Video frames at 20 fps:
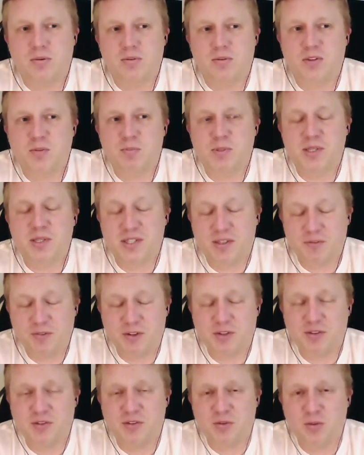
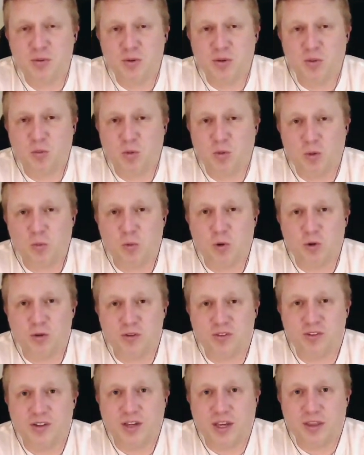specific to the One
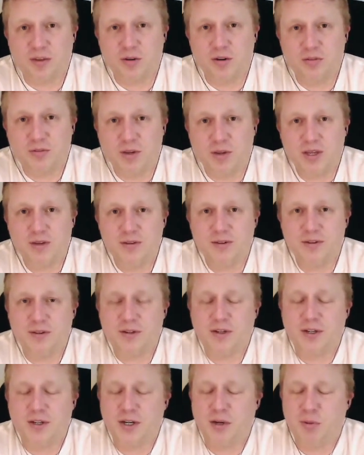World Together event,
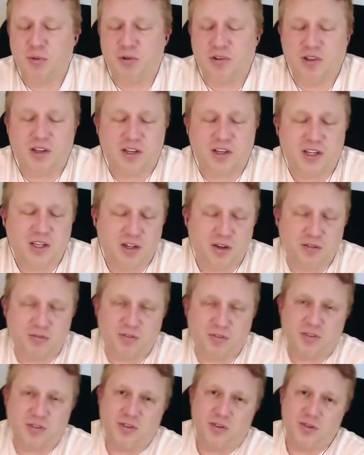I was lucky enough
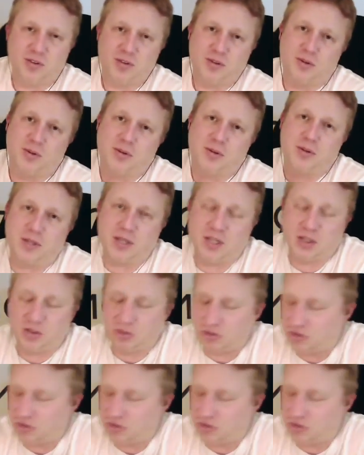to get